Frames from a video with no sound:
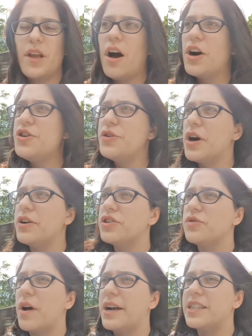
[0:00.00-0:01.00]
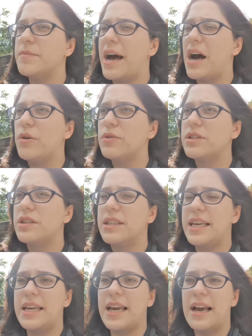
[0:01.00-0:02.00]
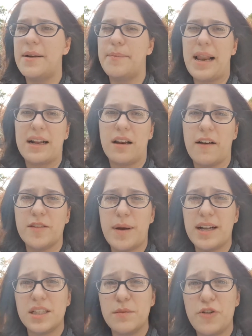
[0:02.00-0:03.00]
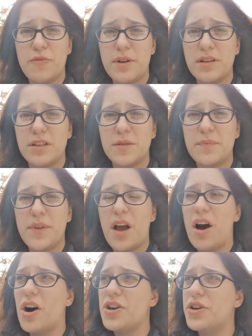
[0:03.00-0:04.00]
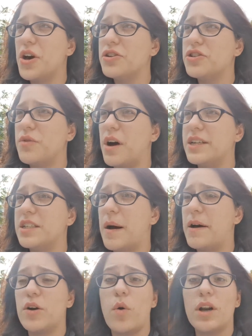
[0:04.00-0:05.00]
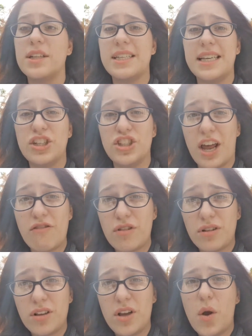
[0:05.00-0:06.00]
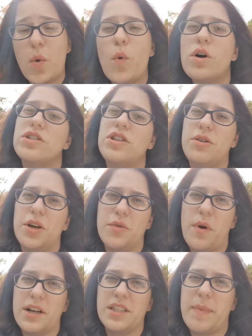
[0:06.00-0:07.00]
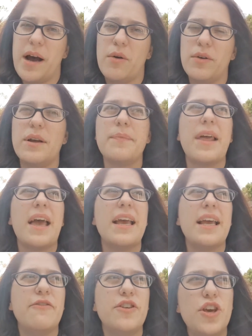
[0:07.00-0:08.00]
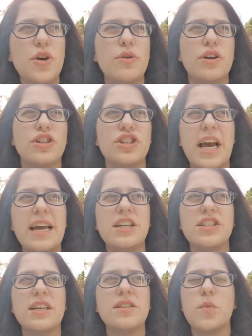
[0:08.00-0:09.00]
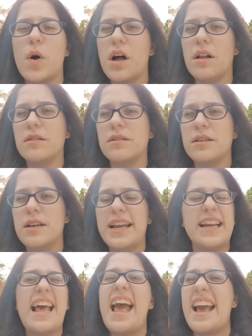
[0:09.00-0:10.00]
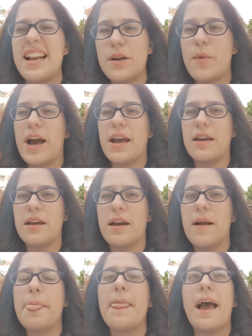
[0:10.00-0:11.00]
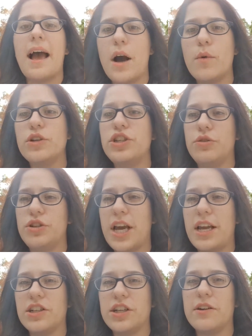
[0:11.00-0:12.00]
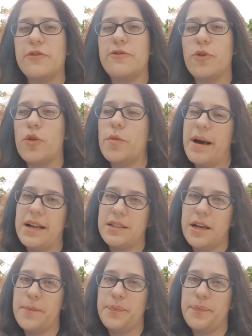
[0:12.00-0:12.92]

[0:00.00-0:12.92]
Are you going to write about the Black Lives Matter movement? Are you going to write about equality in general? What are you going to write about? If you could change this world in any way, how would you change it for the better?